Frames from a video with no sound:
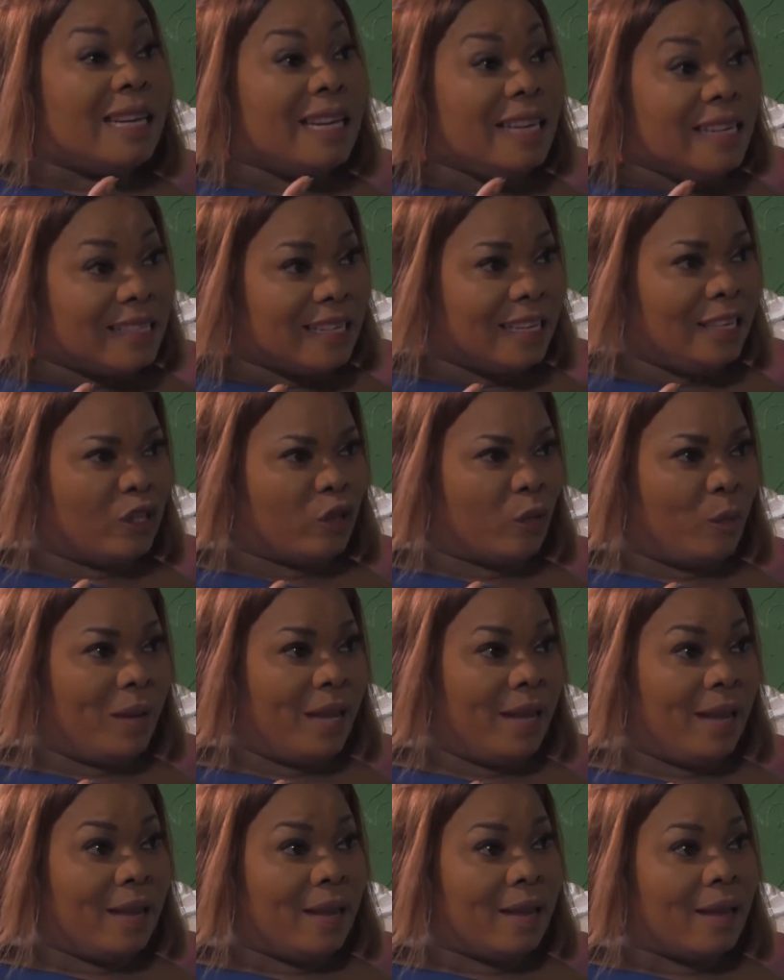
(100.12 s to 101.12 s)
Listen to
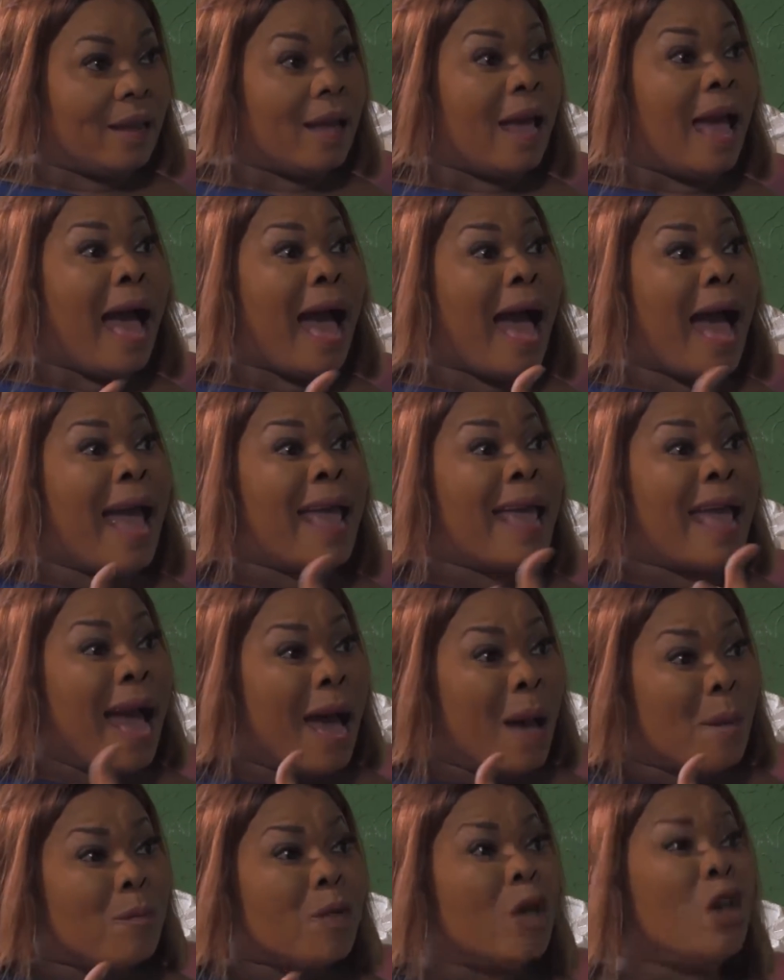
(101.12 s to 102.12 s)
me. I
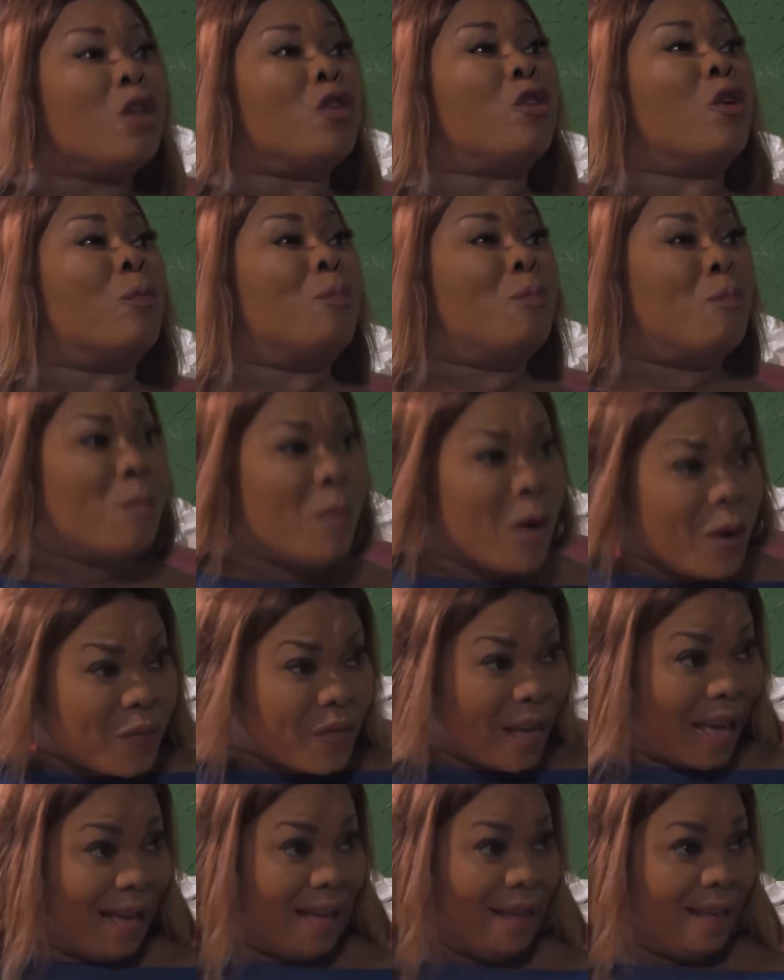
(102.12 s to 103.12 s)
am your
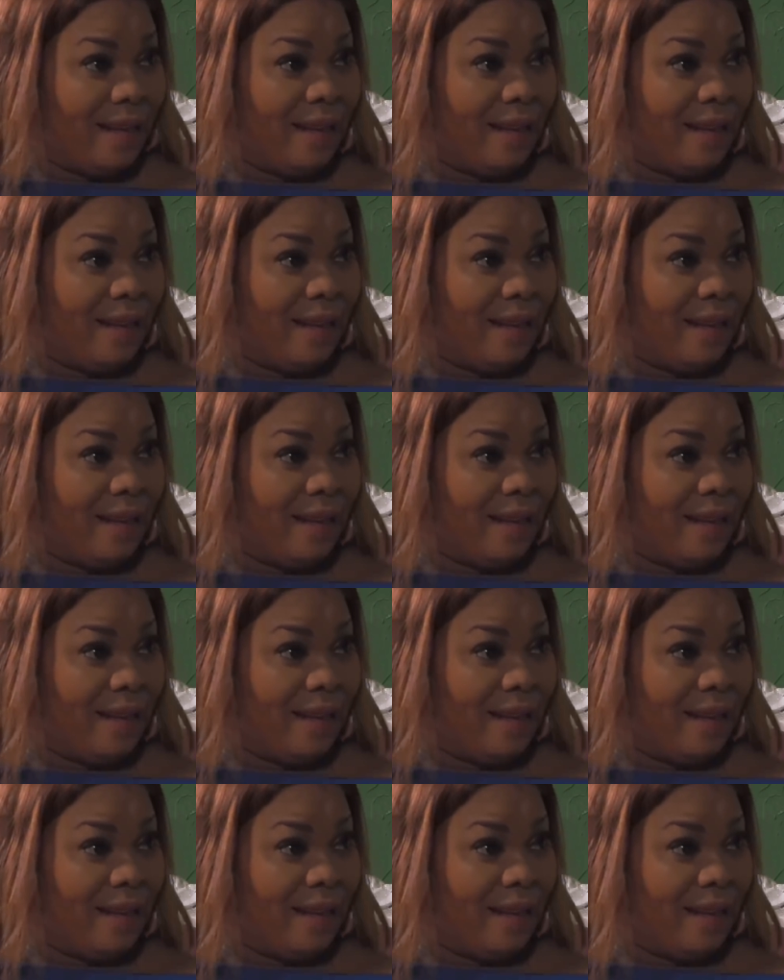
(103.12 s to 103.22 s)
mother.